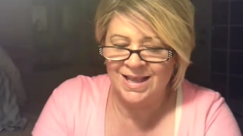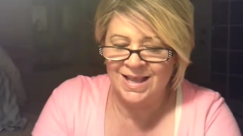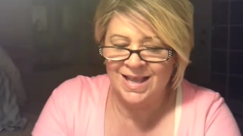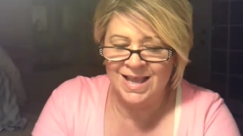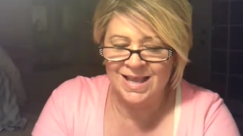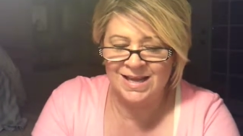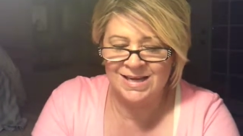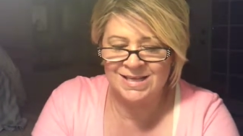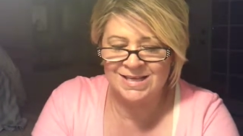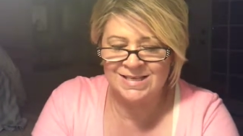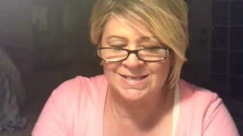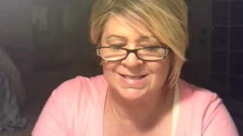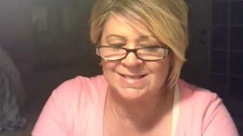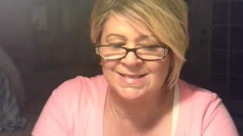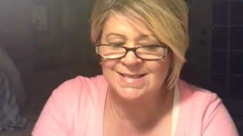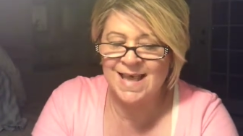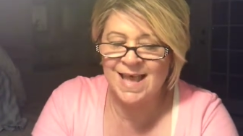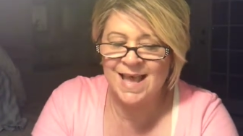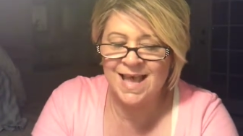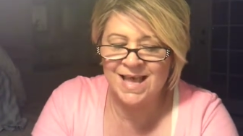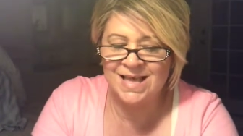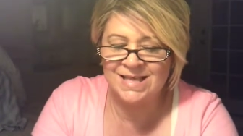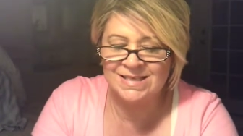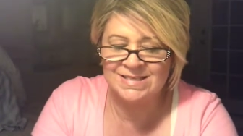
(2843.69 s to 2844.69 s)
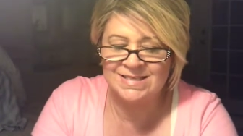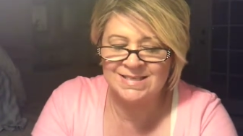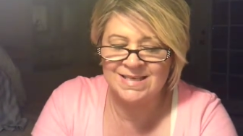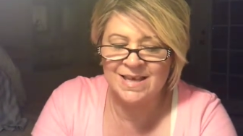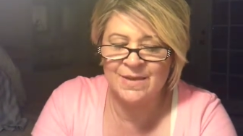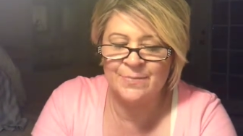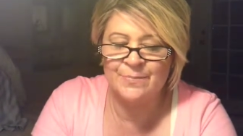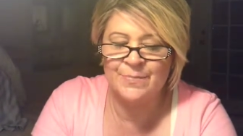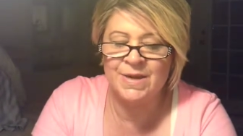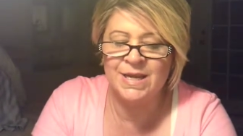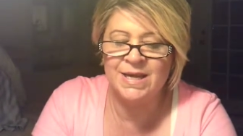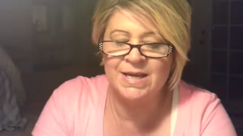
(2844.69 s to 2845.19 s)
And it says,
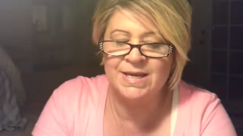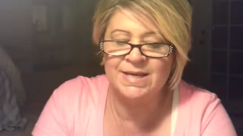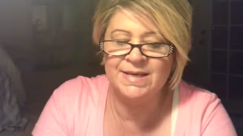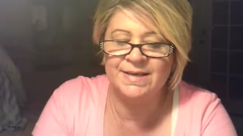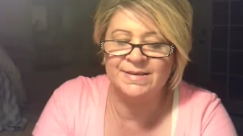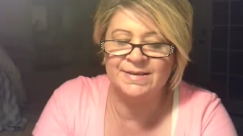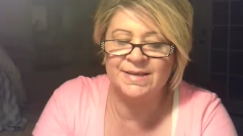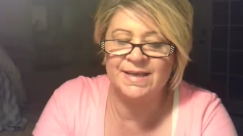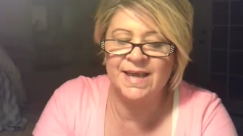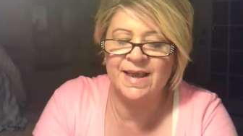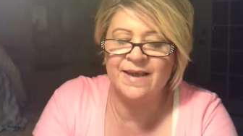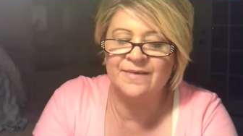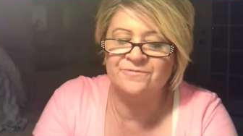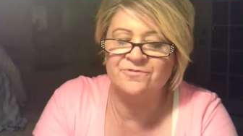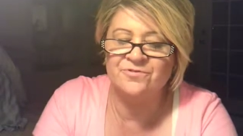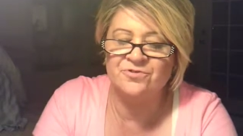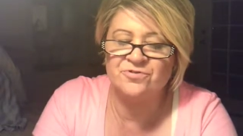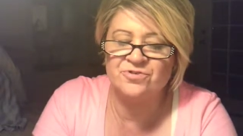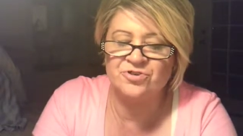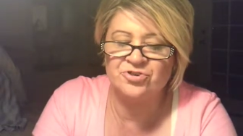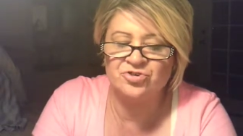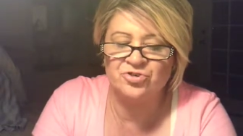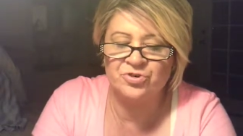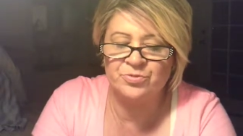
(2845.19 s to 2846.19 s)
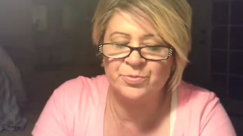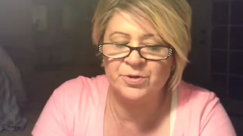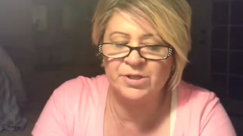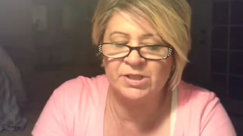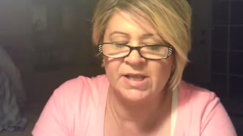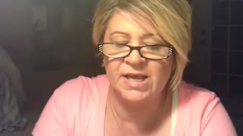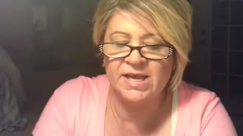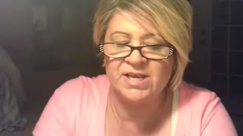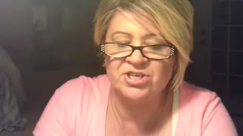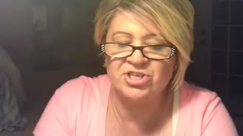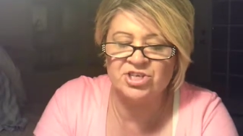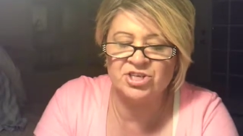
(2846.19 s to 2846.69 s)
immediately after the
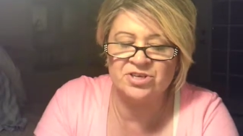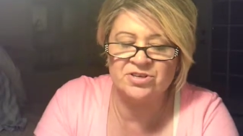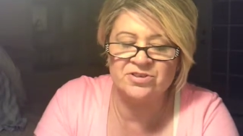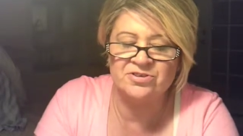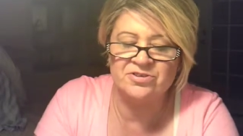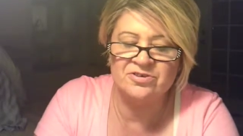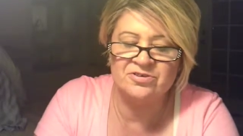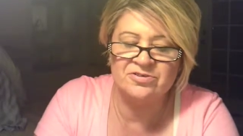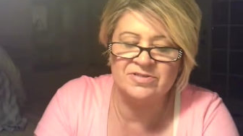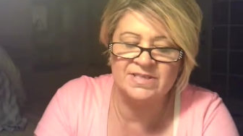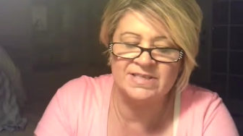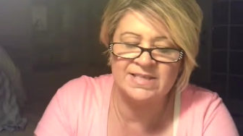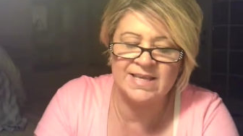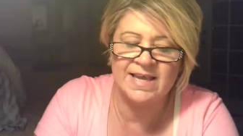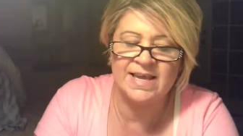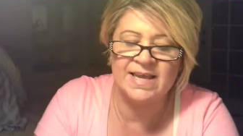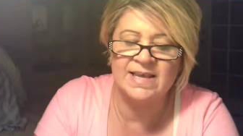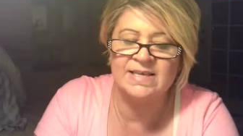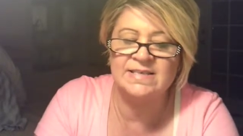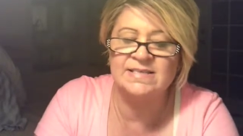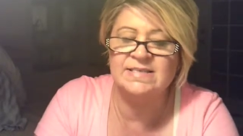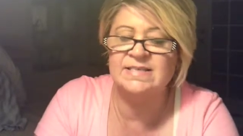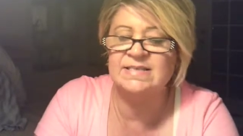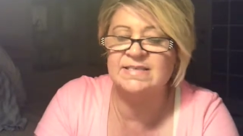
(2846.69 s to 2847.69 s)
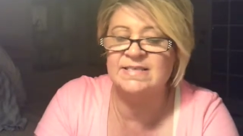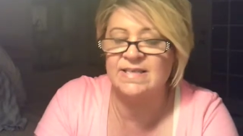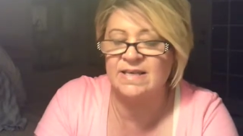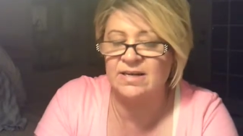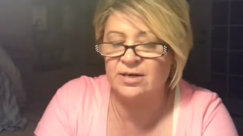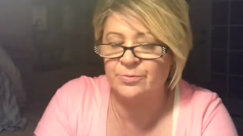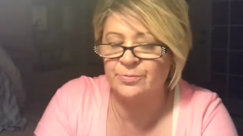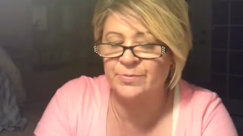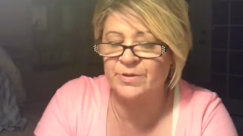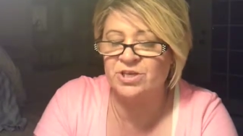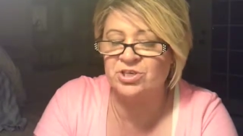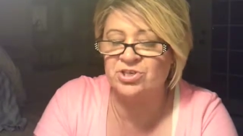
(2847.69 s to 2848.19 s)
tribulation of those days, the sun
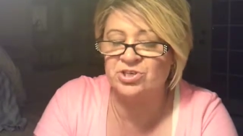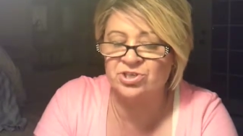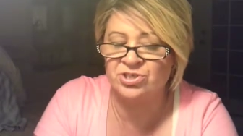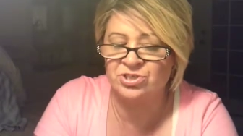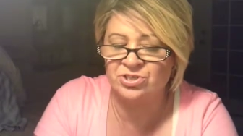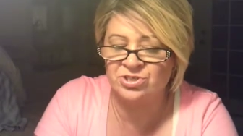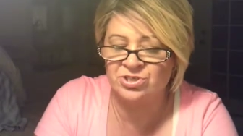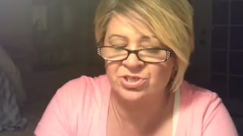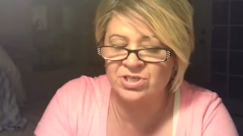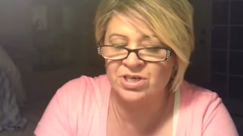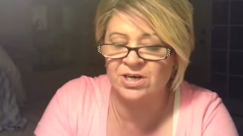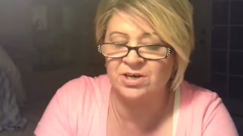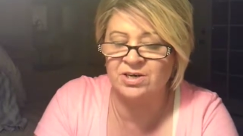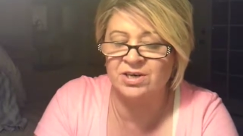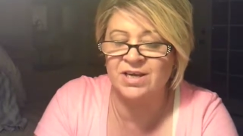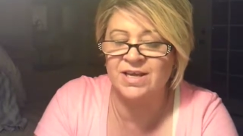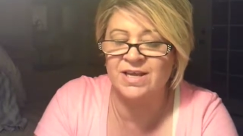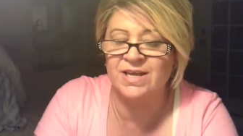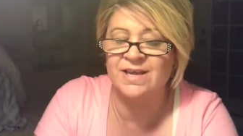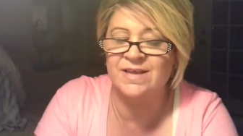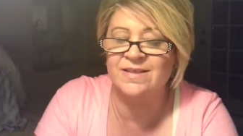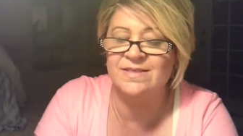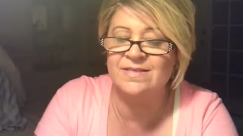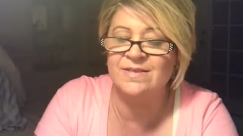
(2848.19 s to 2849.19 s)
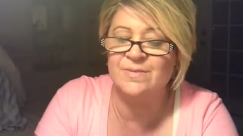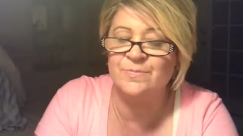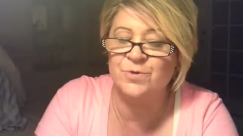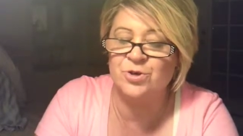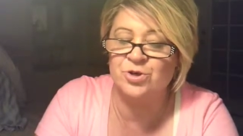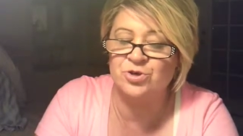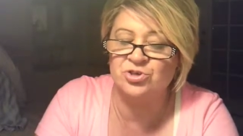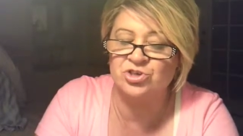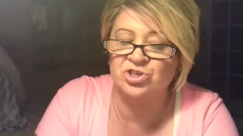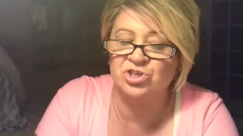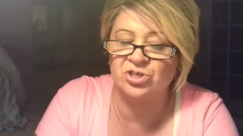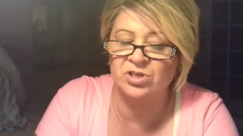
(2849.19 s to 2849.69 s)
will be darkened, the
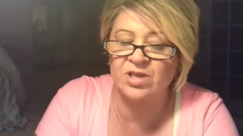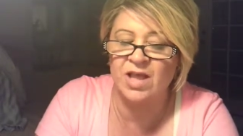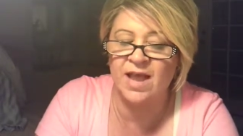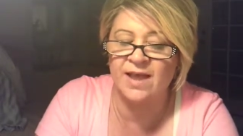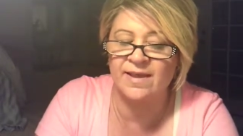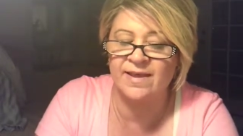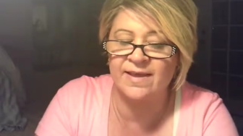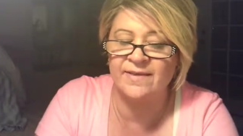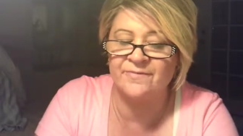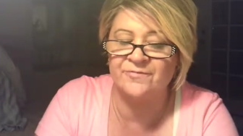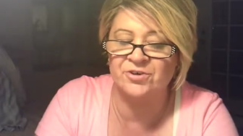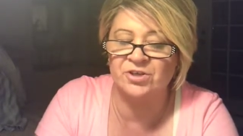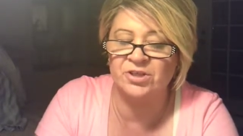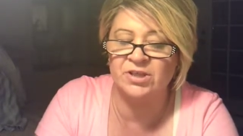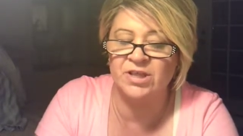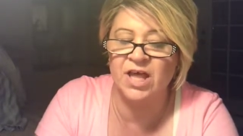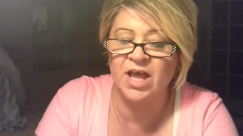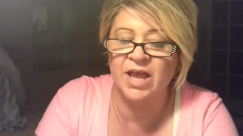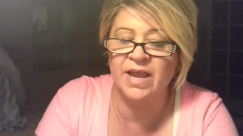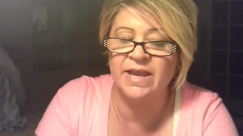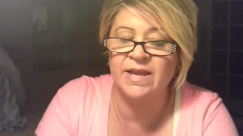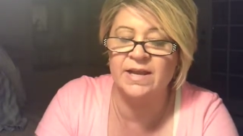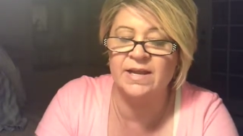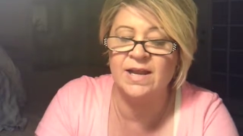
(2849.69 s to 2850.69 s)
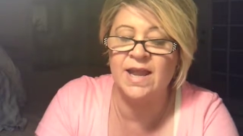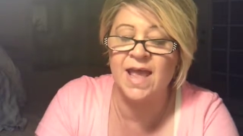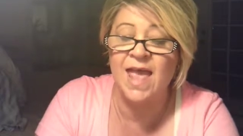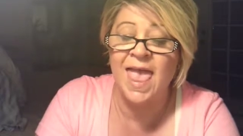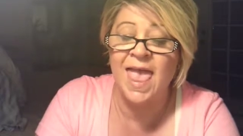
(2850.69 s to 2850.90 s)
moon shall not give her light,